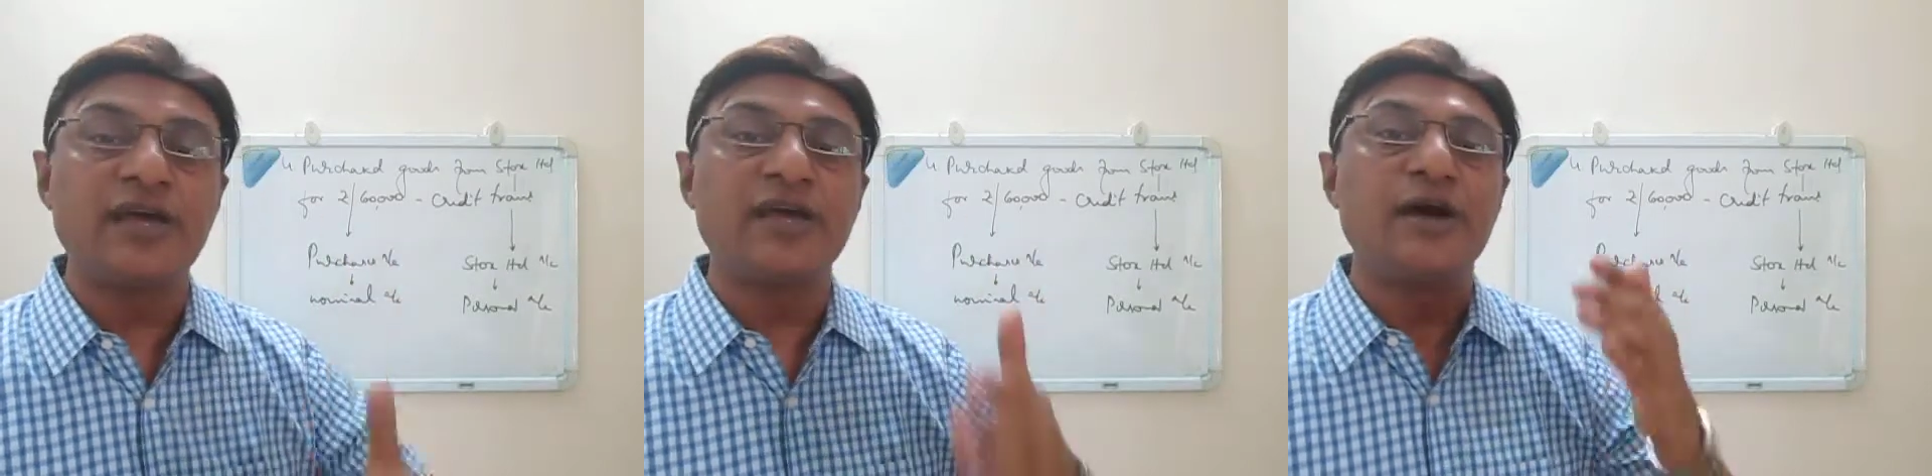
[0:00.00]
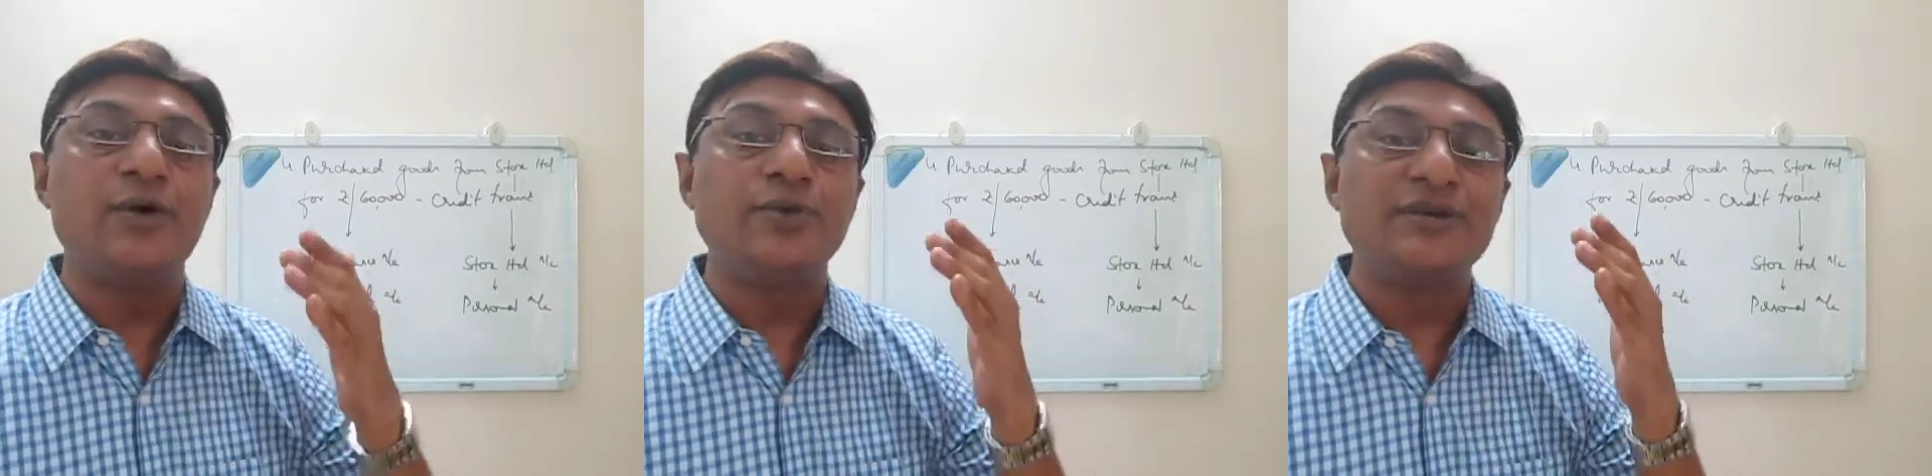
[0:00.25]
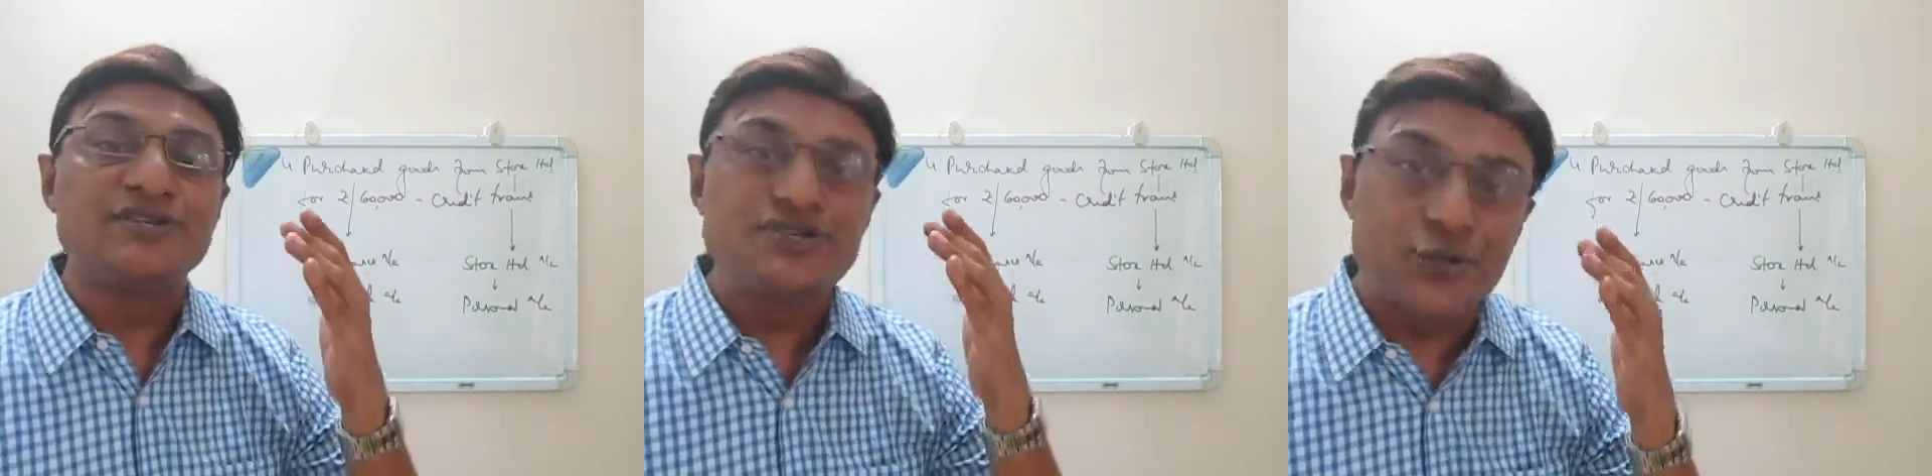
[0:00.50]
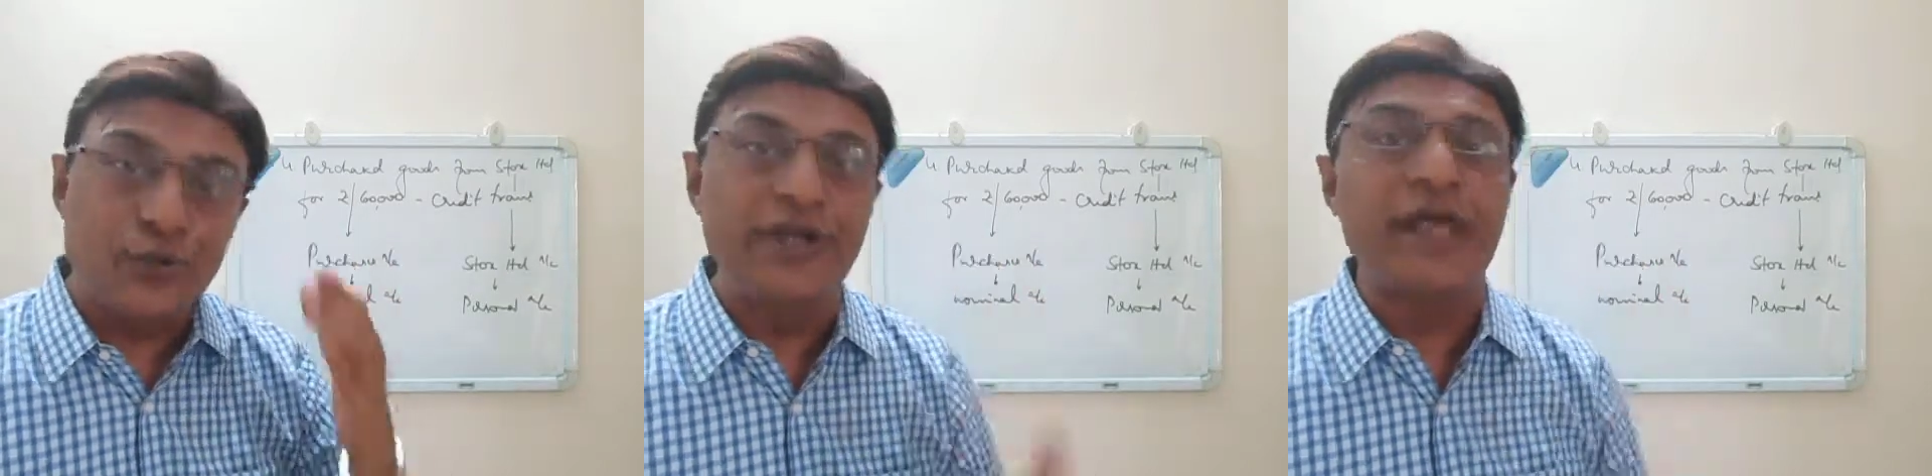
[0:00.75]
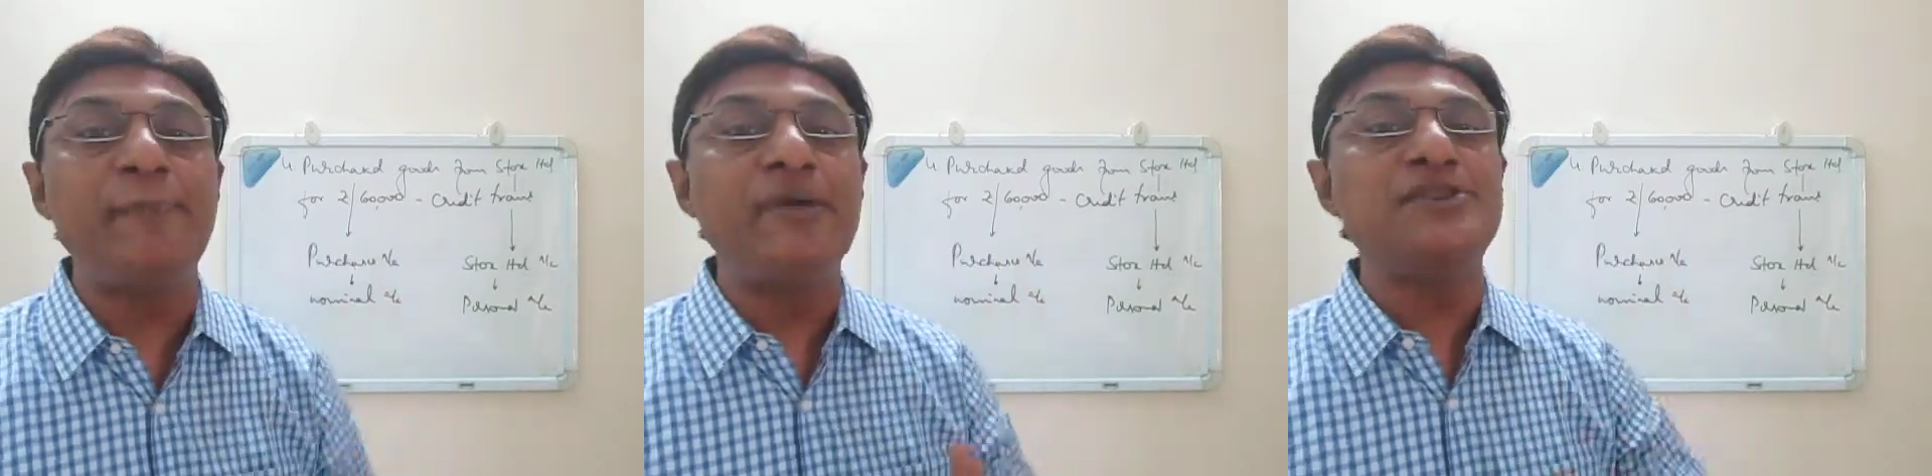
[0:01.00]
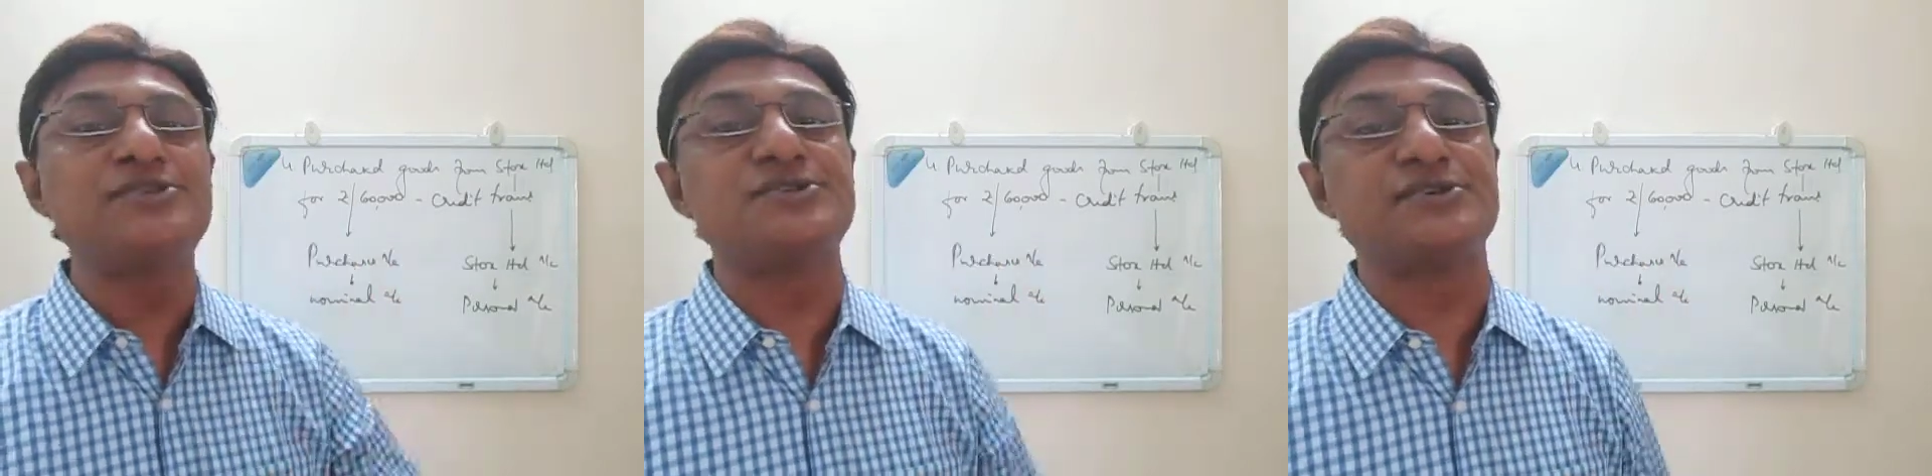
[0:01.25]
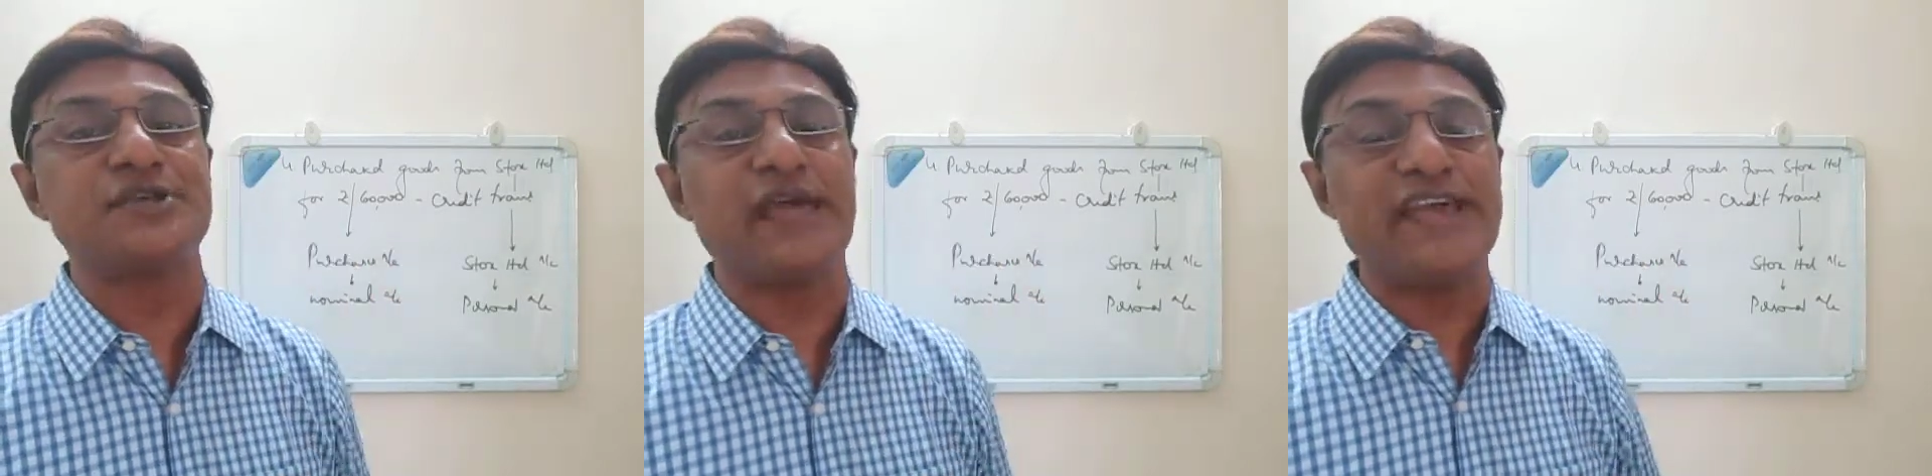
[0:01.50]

account is to debit